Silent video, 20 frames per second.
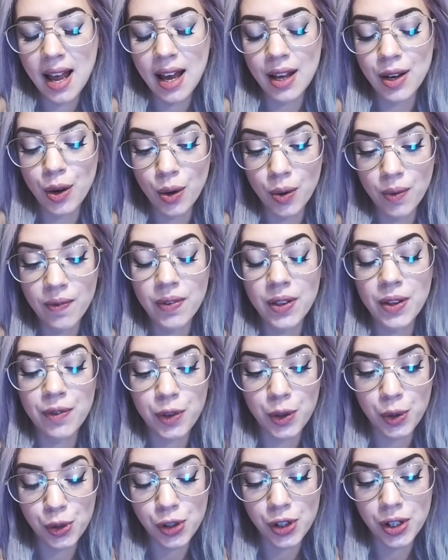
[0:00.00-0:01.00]
and hope for the
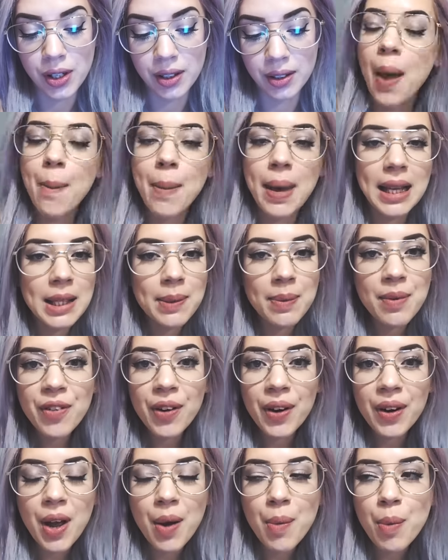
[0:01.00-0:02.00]
future. Makes me
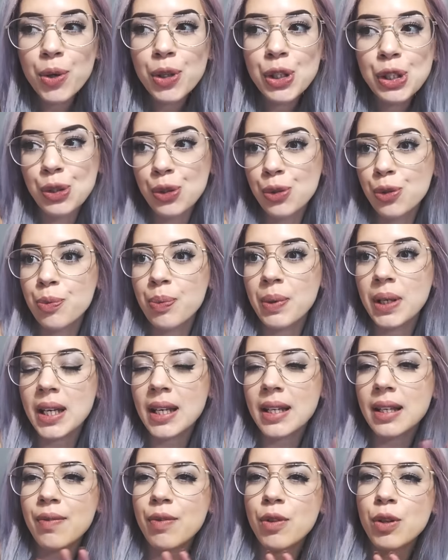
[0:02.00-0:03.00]
very emotional
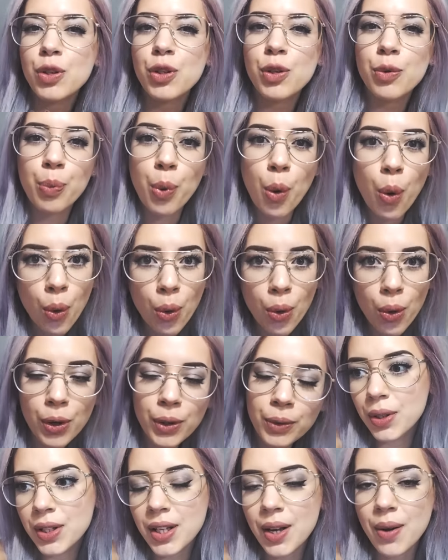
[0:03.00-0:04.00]
because of the
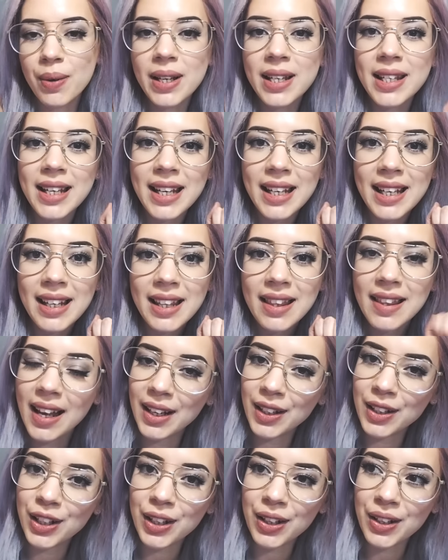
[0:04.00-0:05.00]
support. So I want to say
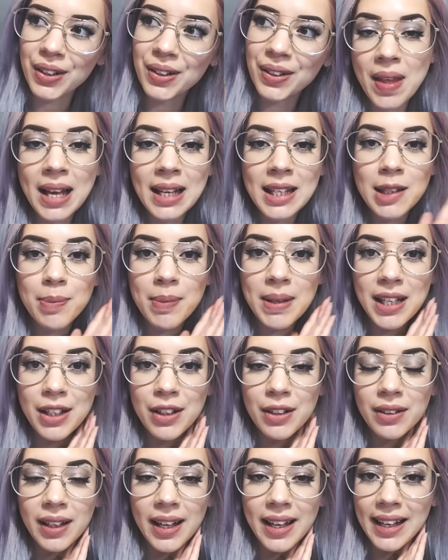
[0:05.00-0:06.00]
thank you. That's me,
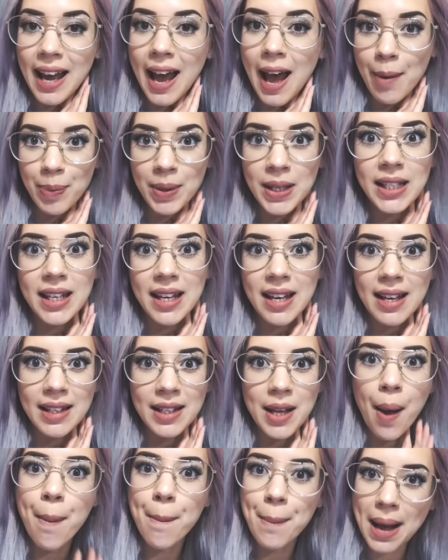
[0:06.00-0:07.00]
like, happy tears.
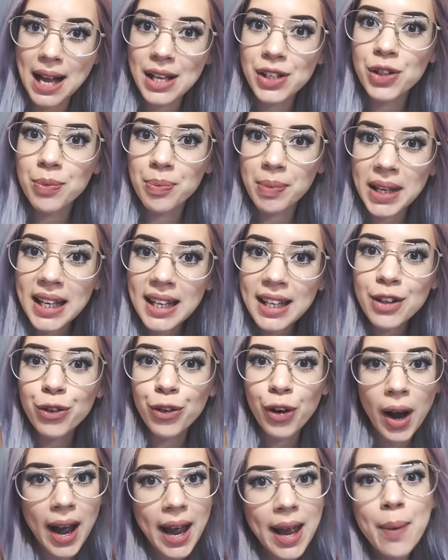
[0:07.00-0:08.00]
Imagine me
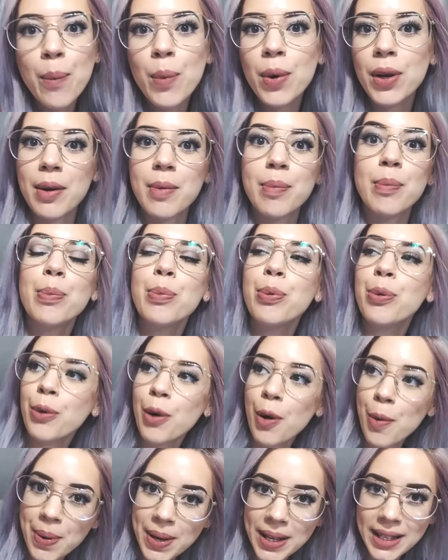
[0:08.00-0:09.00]
crying when I'm
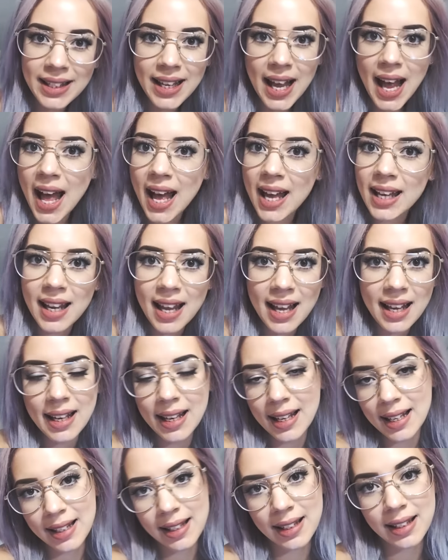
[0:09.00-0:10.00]
proper sad. That
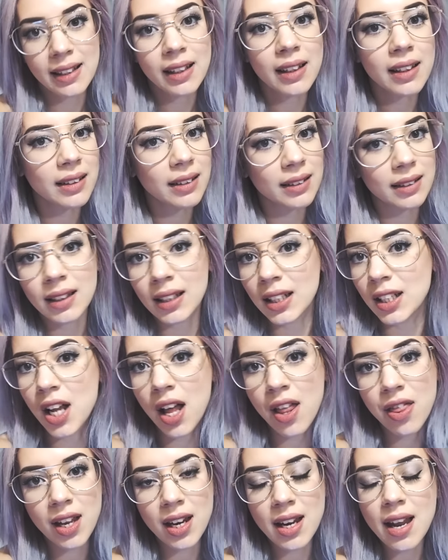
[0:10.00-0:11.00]
is
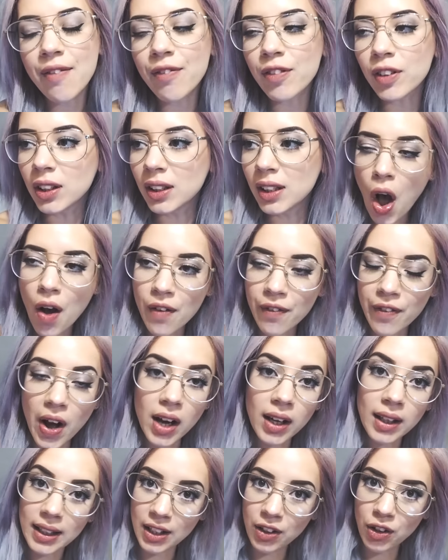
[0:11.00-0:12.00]
another level of
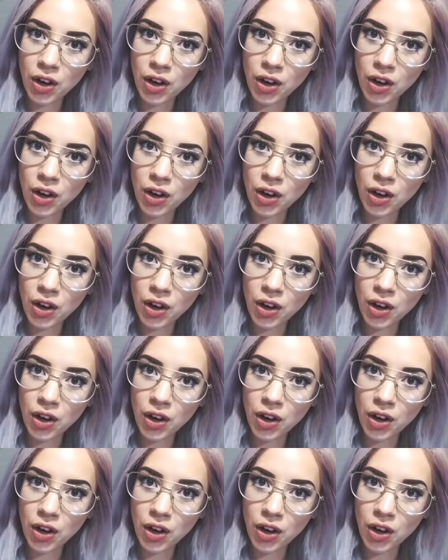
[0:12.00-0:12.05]
ugly